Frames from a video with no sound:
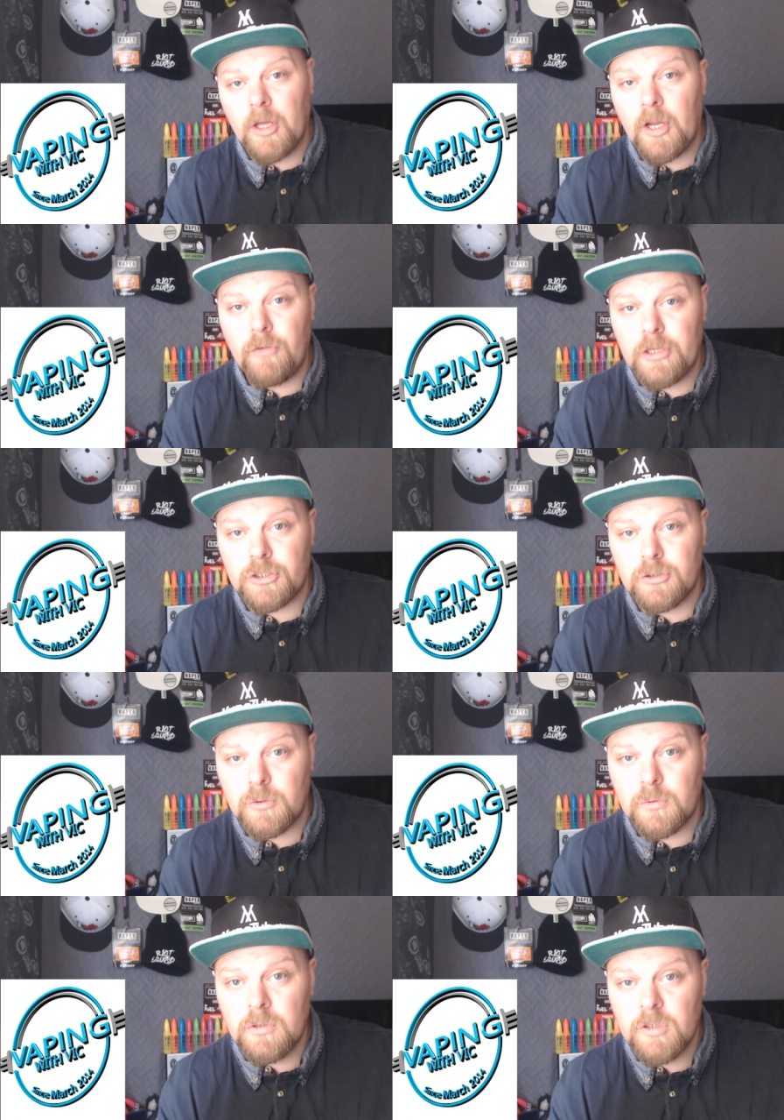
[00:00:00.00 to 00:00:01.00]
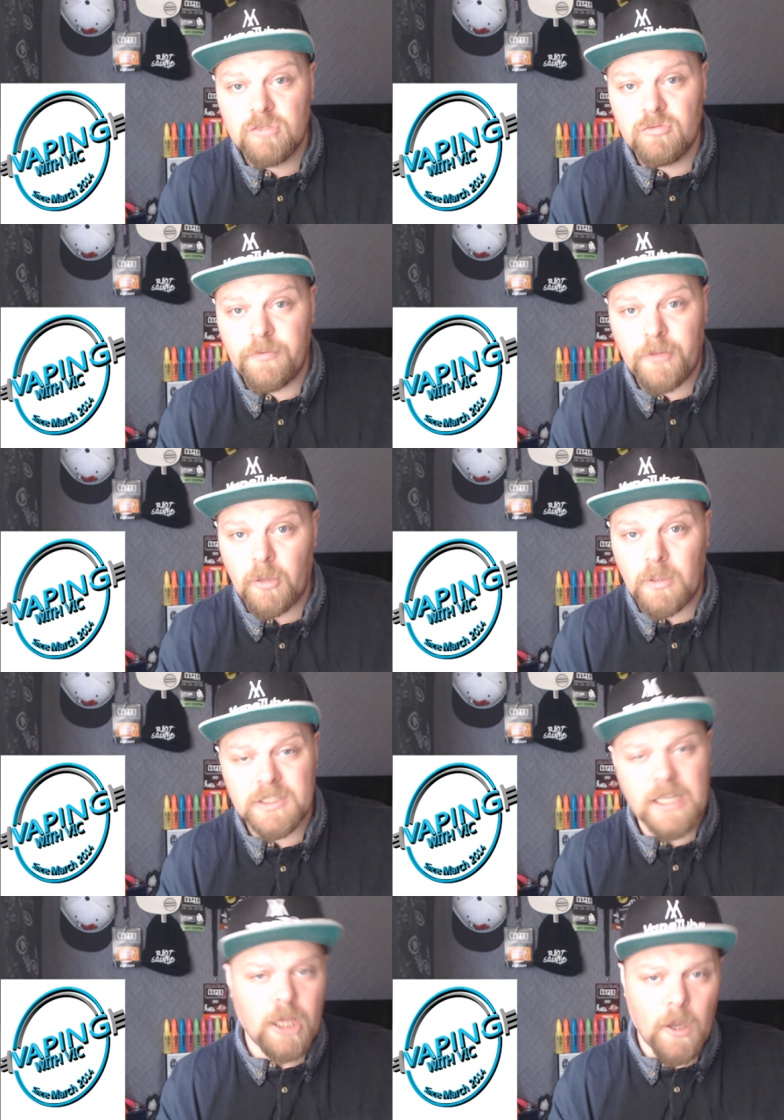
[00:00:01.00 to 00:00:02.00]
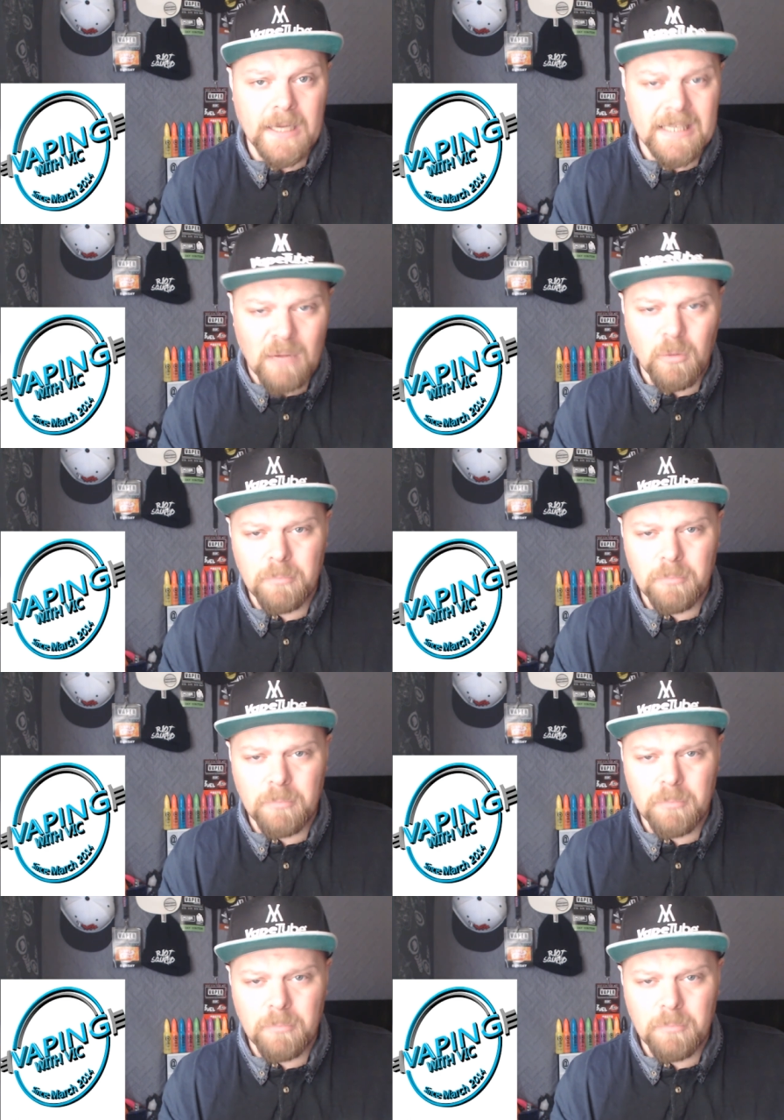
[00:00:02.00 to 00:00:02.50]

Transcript: original review and say go out and get one,